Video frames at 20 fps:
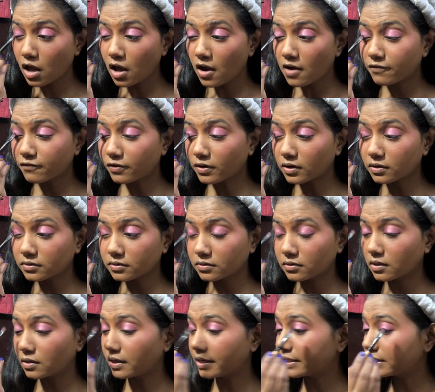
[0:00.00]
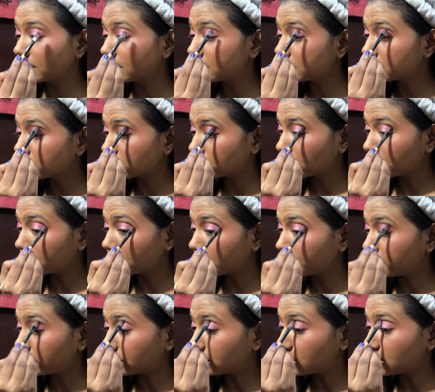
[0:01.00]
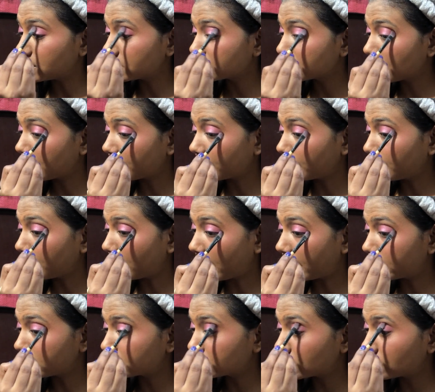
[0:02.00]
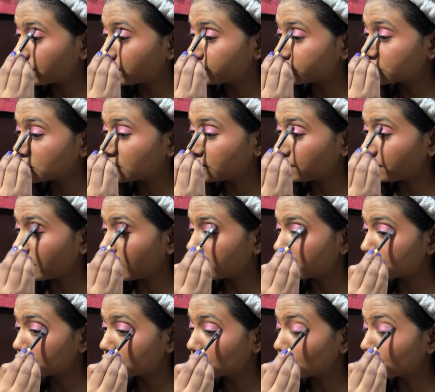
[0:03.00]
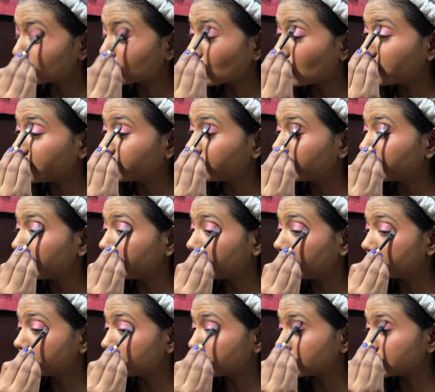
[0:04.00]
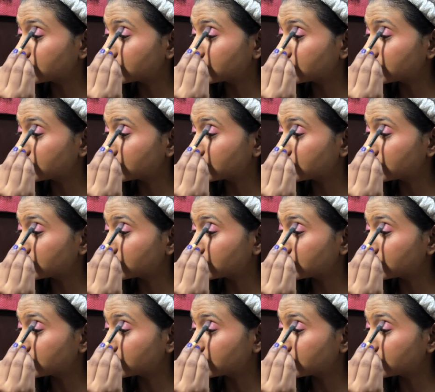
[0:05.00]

for at least 30 minutes, and the manager, she felt so sorry for me, and she was